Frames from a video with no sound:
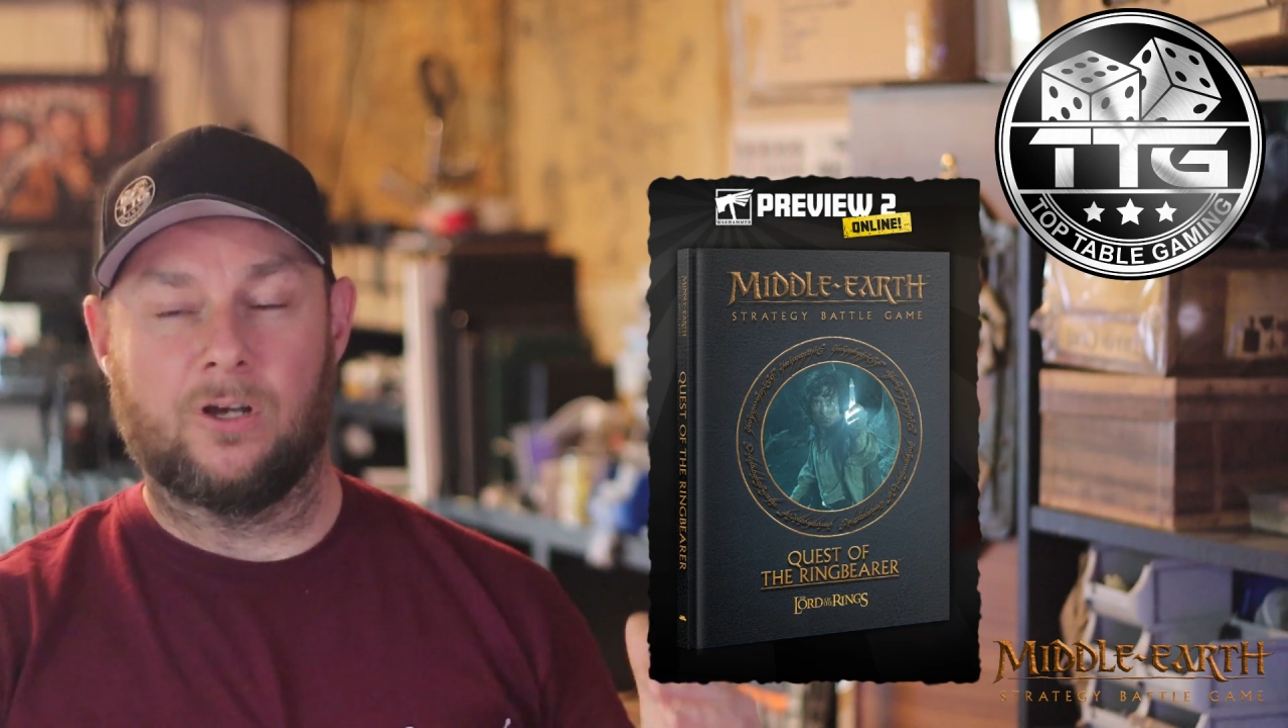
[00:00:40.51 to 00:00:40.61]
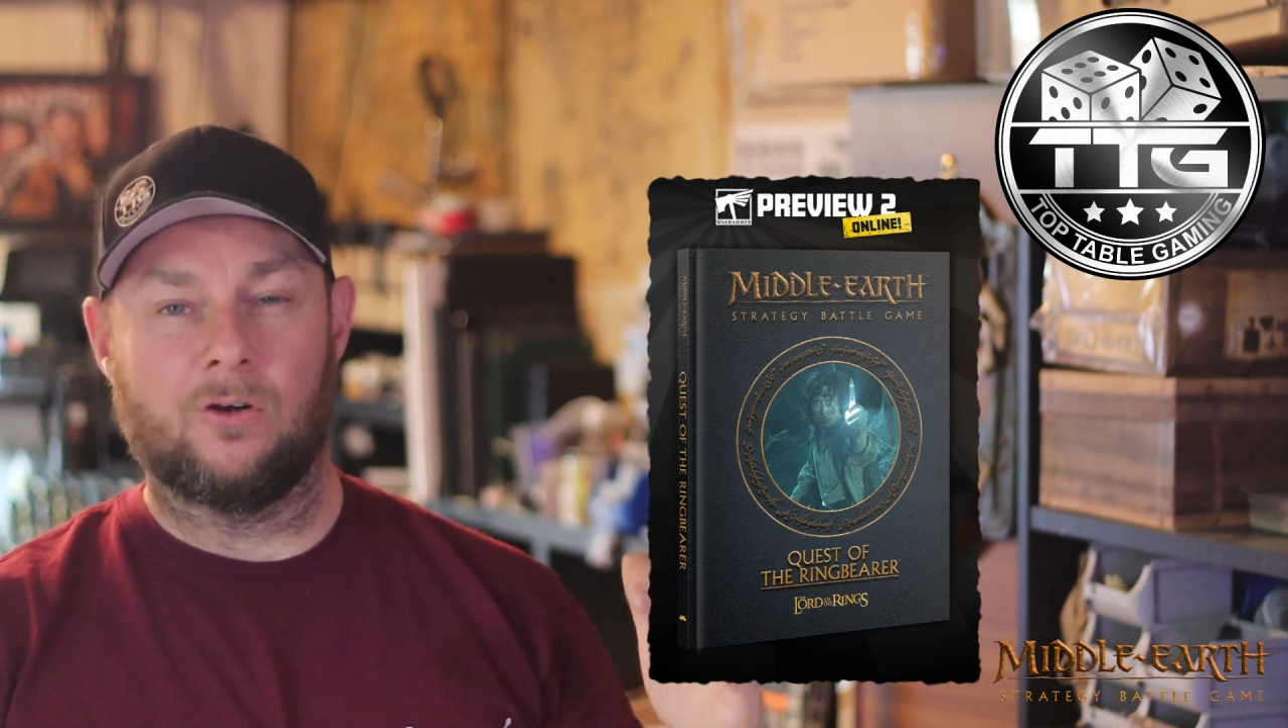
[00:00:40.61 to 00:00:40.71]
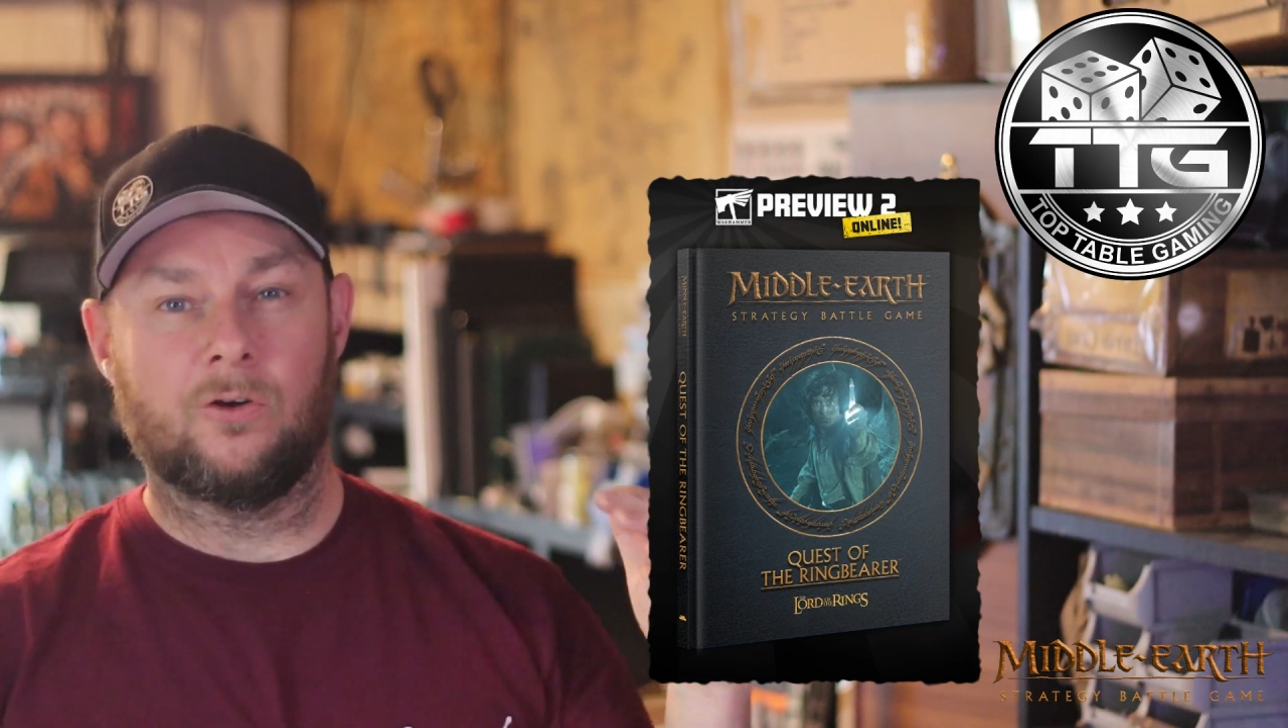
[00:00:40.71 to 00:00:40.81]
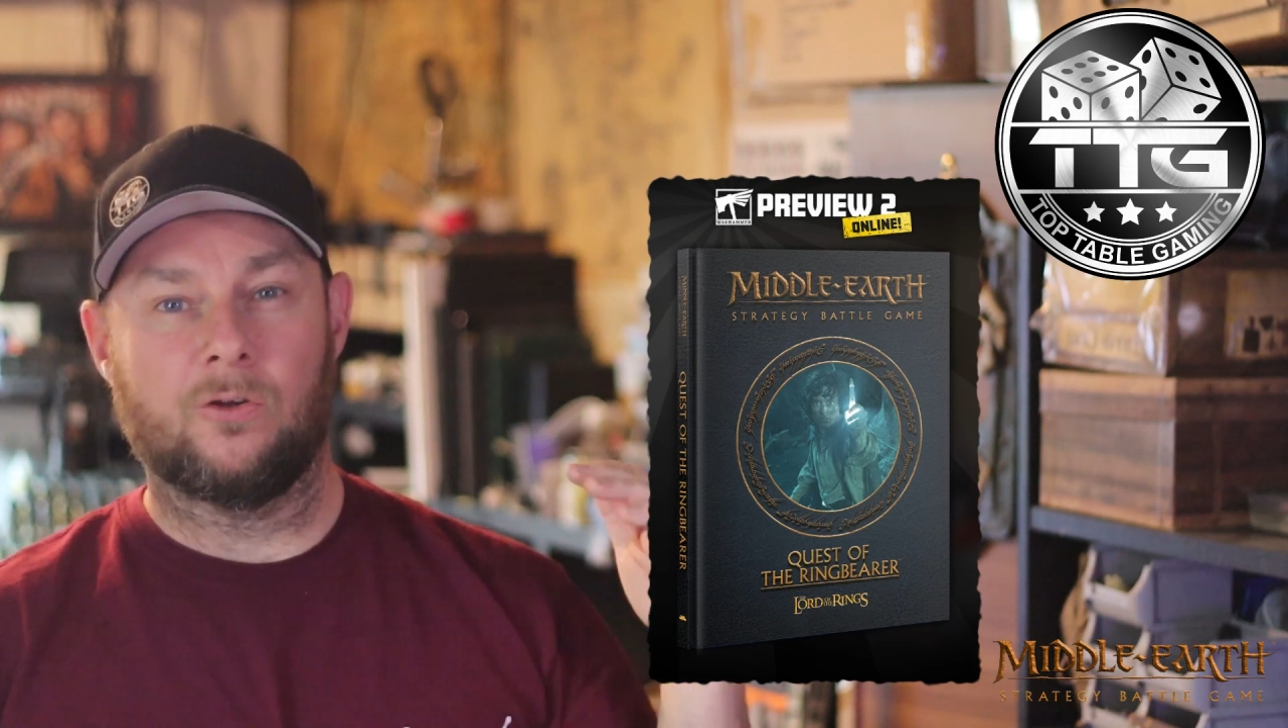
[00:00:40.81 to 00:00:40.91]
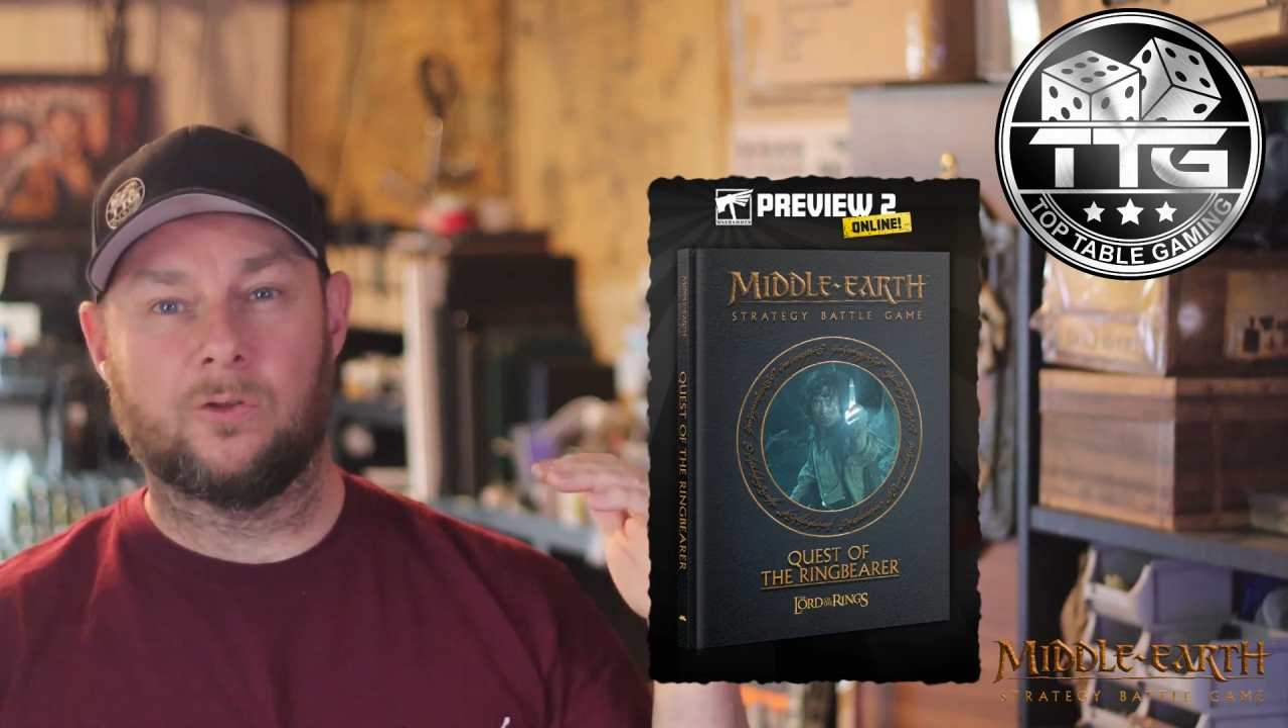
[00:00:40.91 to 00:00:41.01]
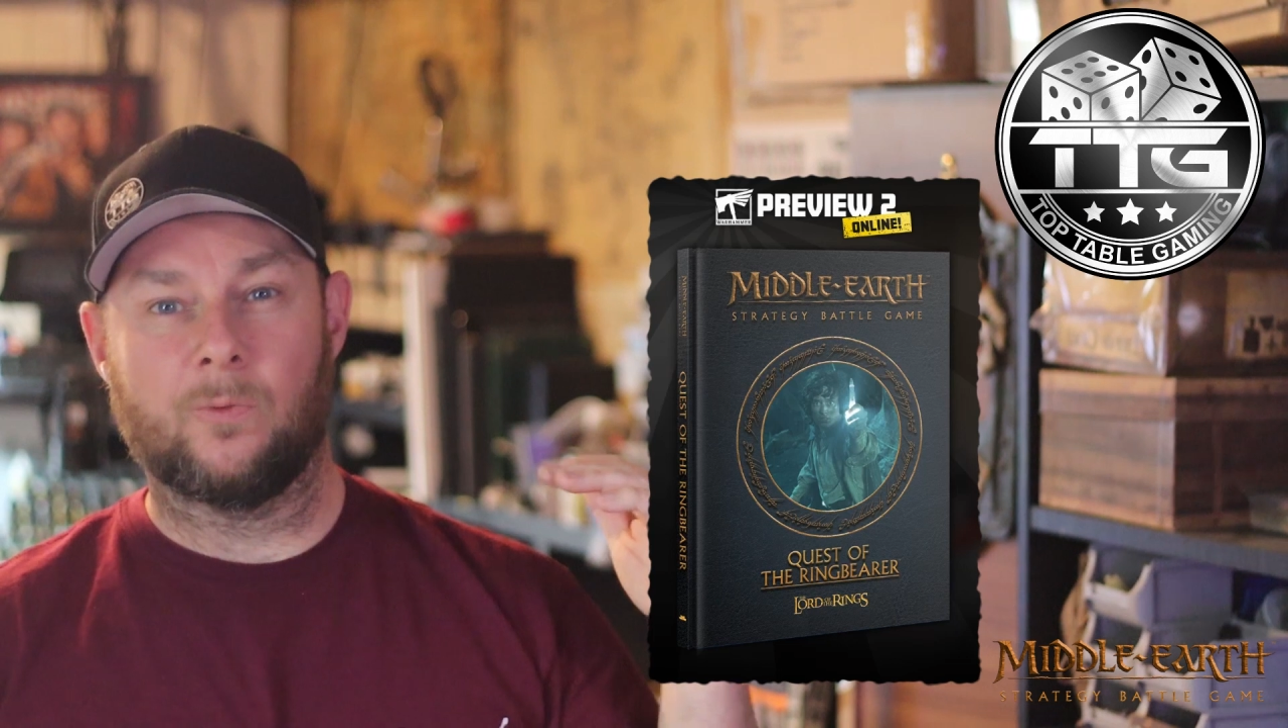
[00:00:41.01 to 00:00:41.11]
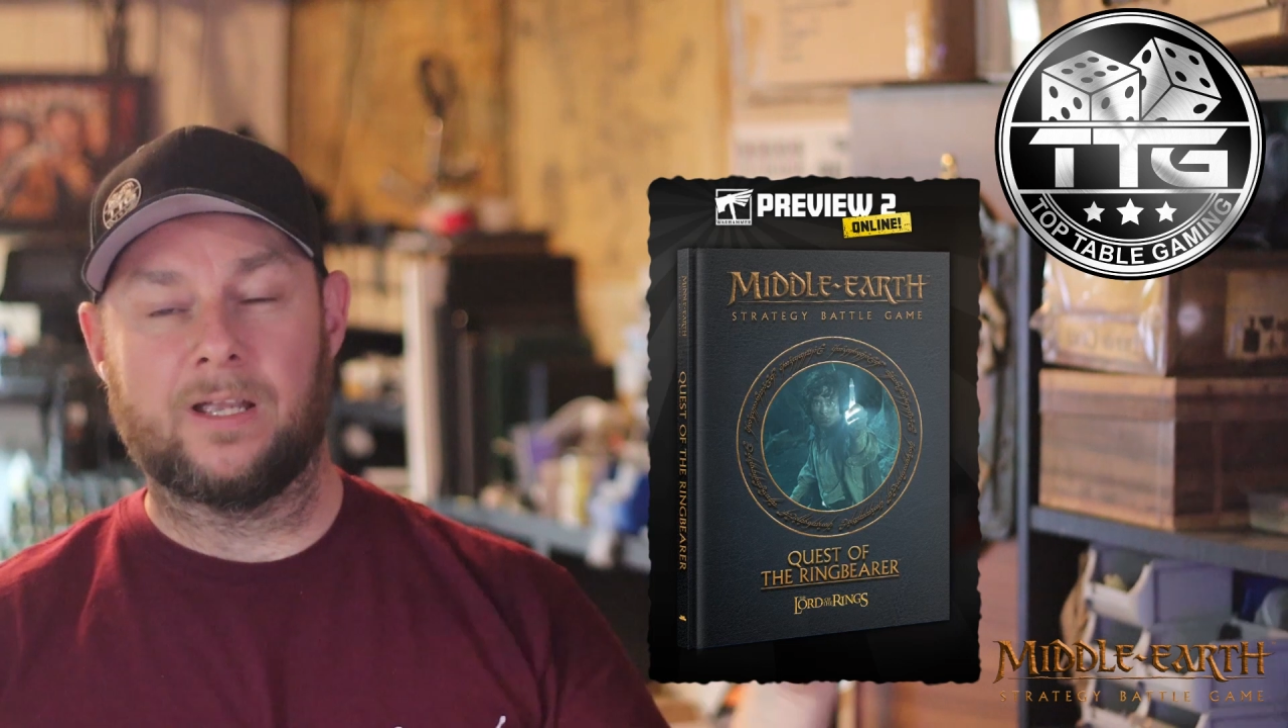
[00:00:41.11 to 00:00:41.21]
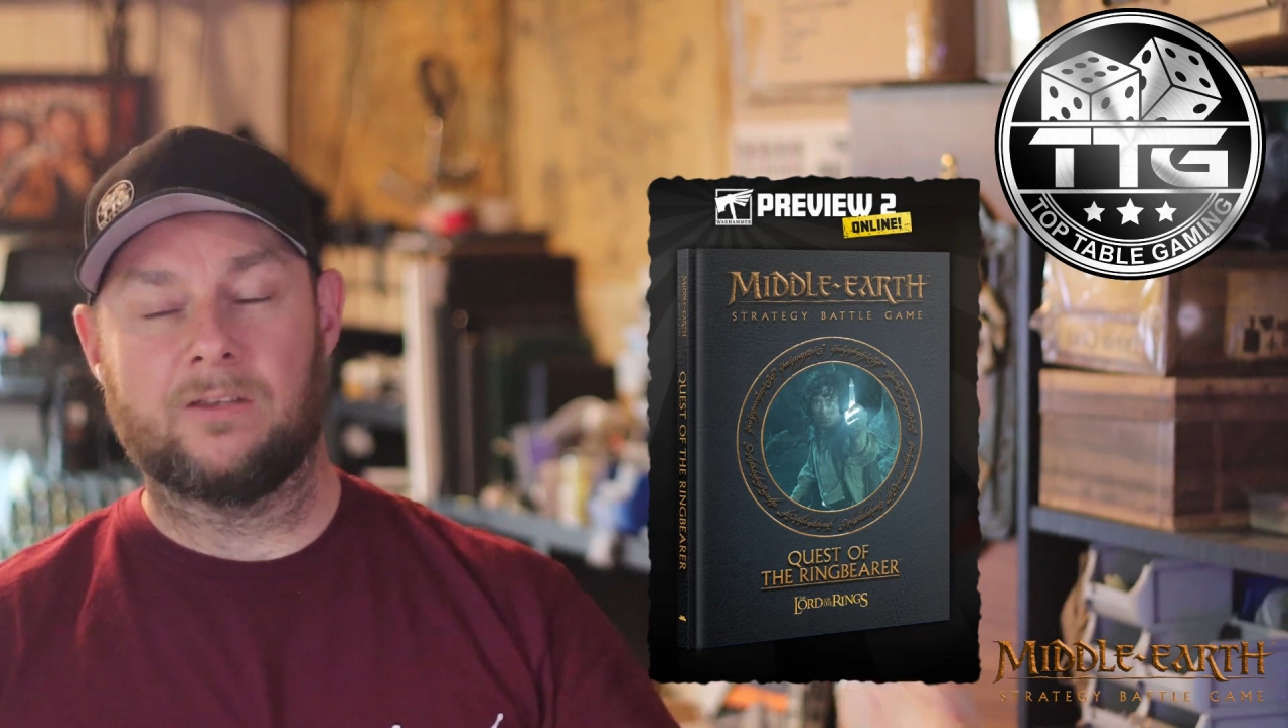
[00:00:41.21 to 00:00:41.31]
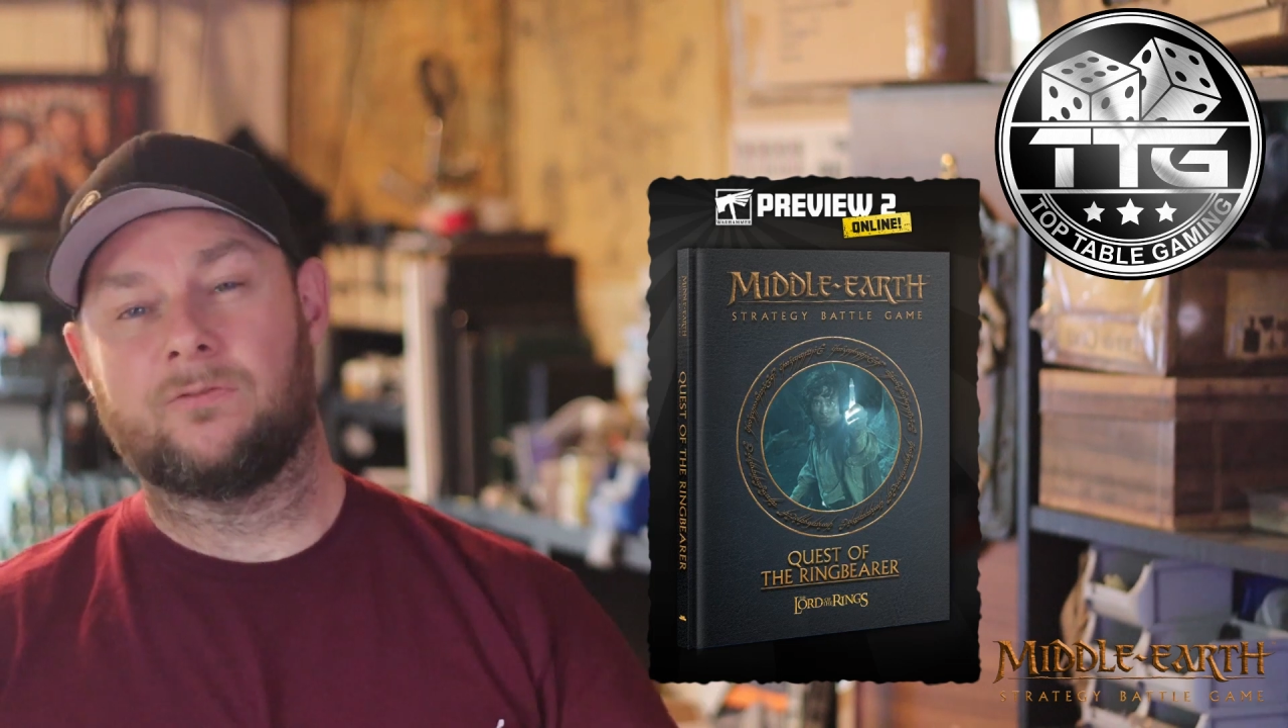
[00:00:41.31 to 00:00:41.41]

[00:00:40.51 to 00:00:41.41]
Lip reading: all the way